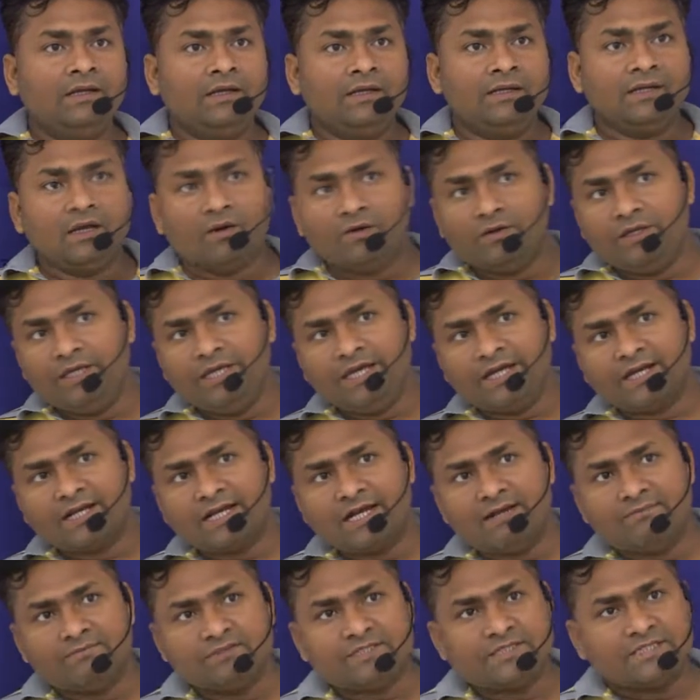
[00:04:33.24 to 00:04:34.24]
Now here
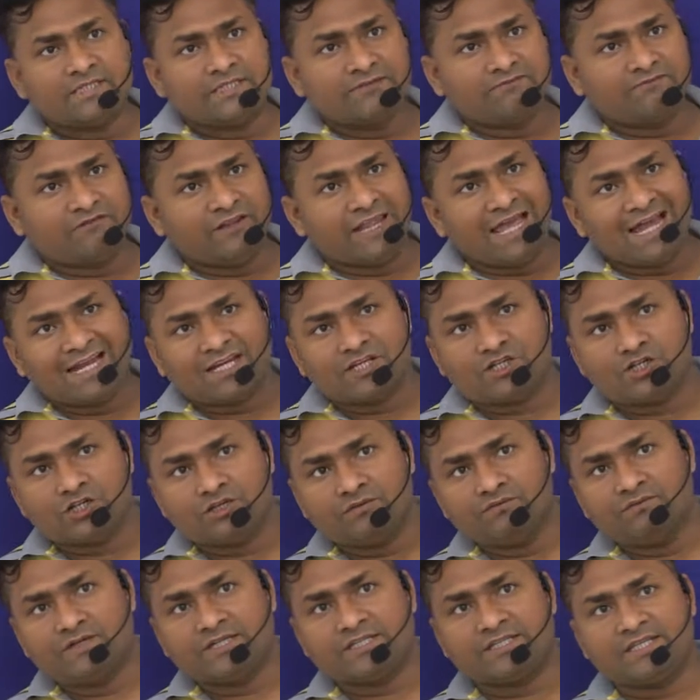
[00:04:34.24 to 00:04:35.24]
comes
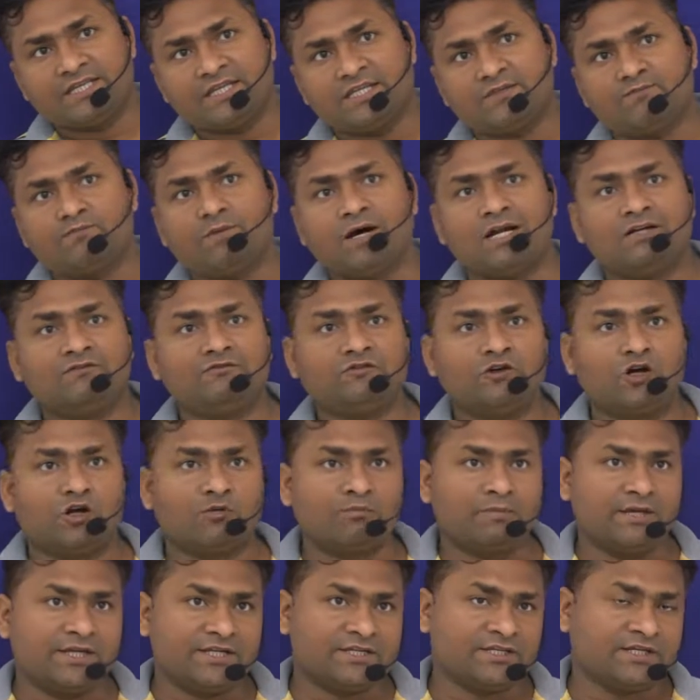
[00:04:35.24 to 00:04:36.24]
inflection versus word
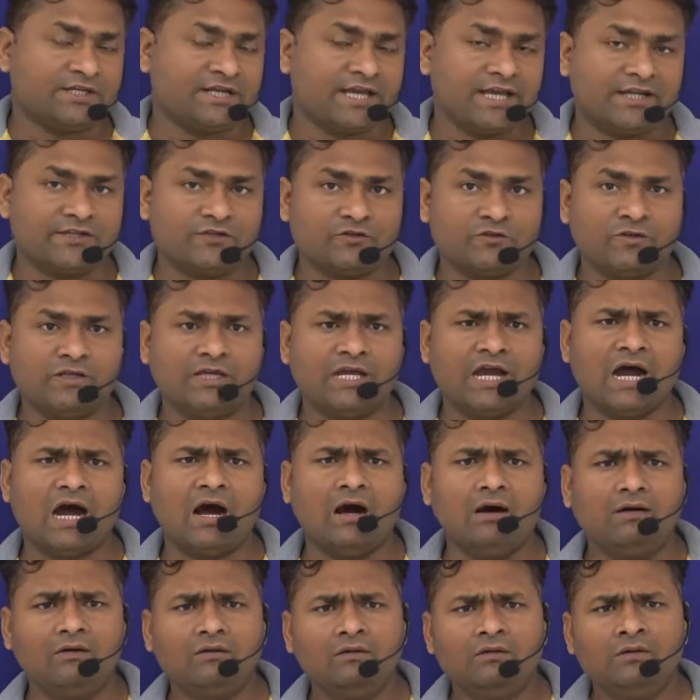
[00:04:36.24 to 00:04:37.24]
formation actually.
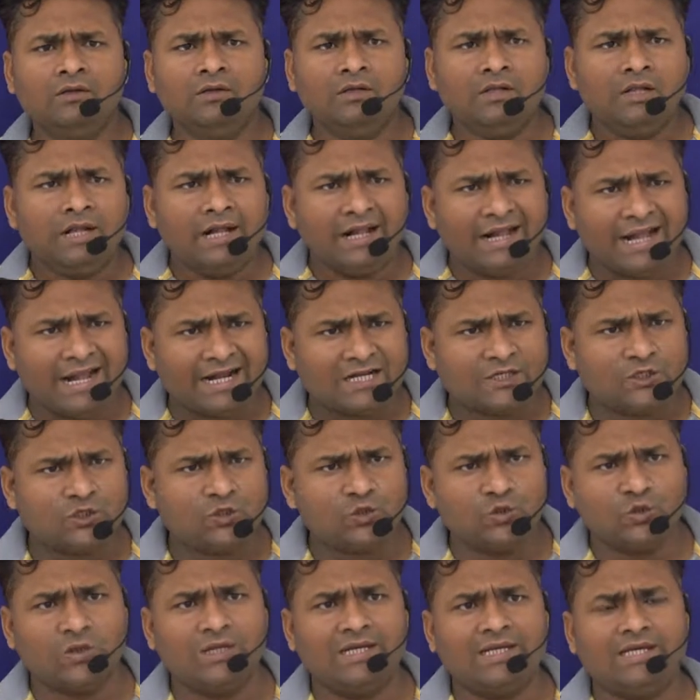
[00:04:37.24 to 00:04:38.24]
How
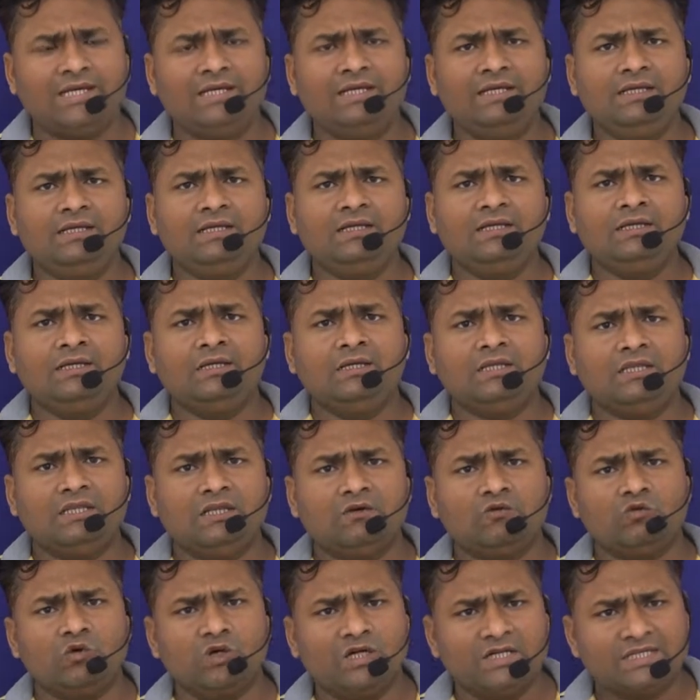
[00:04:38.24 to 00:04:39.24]
actually
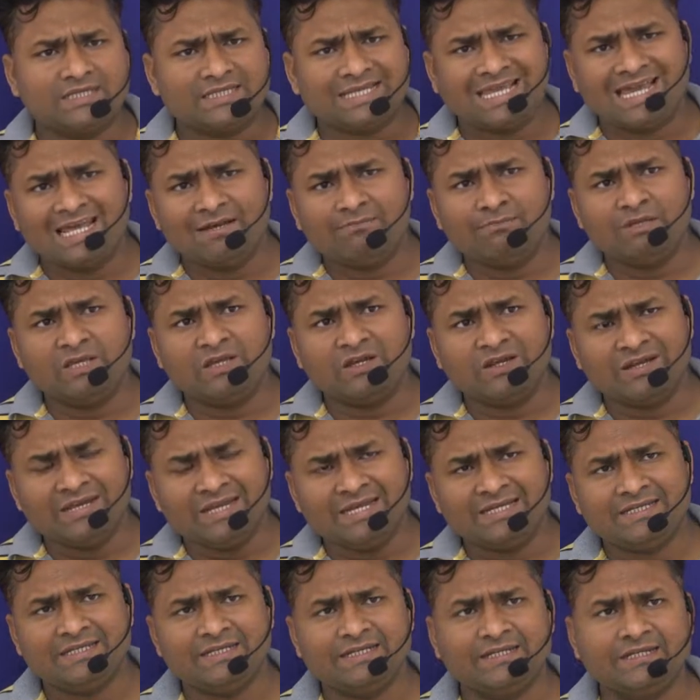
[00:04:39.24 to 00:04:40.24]
the words can be
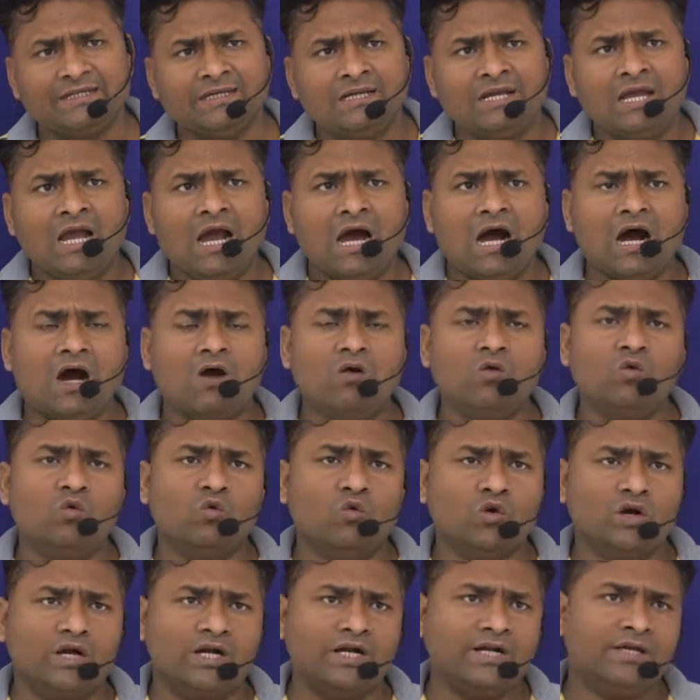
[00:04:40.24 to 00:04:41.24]
created, how
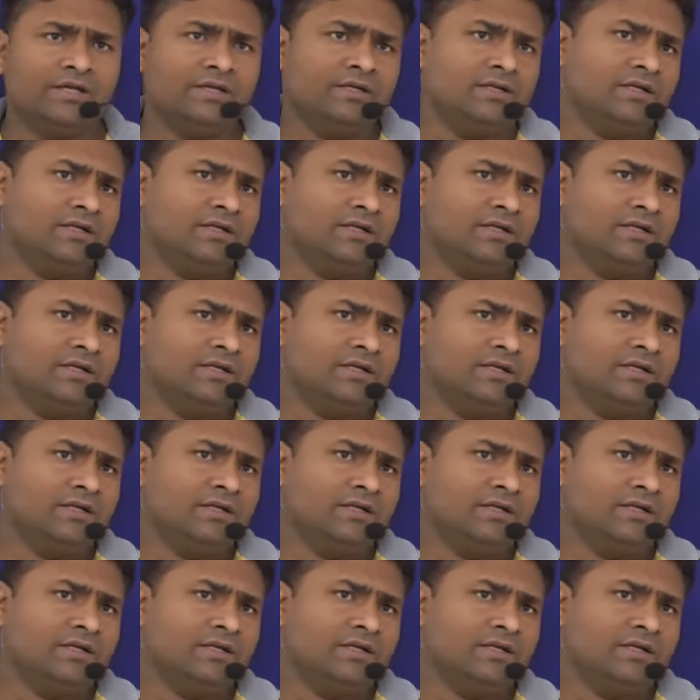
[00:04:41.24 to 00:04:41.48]
word